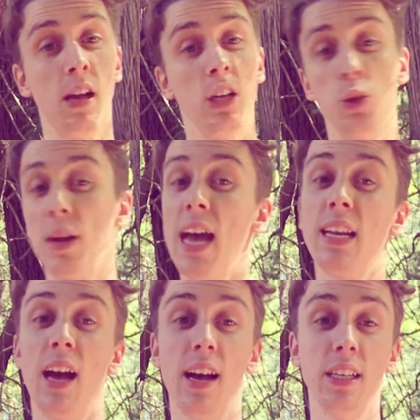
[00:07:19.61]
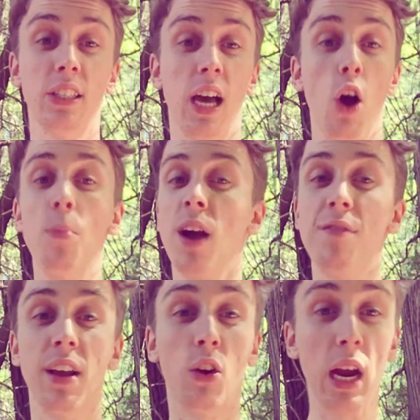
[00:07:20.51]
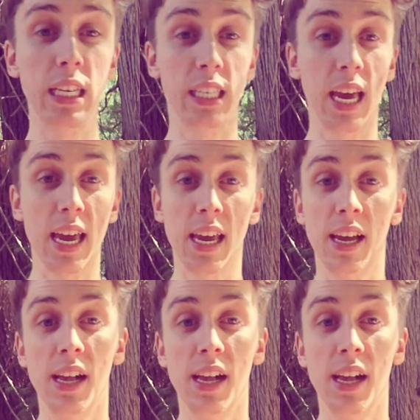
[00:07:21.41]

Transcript: So again, guys, I hope you're having a great day.